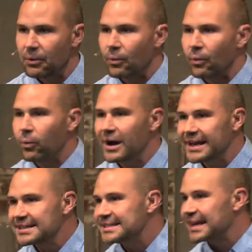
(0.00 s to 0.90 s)
What
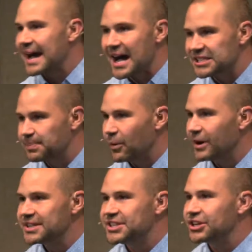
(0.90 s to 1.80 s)
is the gospel?
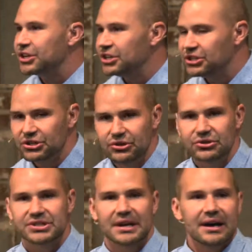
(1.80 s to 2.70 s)
What is the good
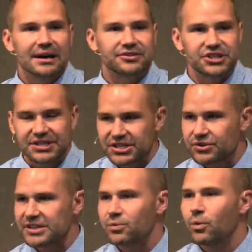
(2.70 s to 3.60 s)
news of Jesus
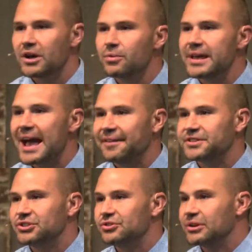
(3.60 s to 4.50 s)
Christ? What do we have
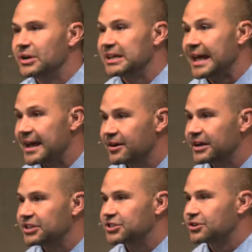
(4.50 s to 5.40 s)
to do to inherit
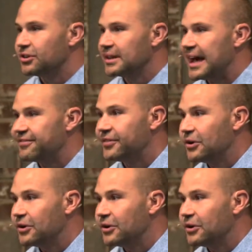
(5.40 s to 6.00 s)
eternal life?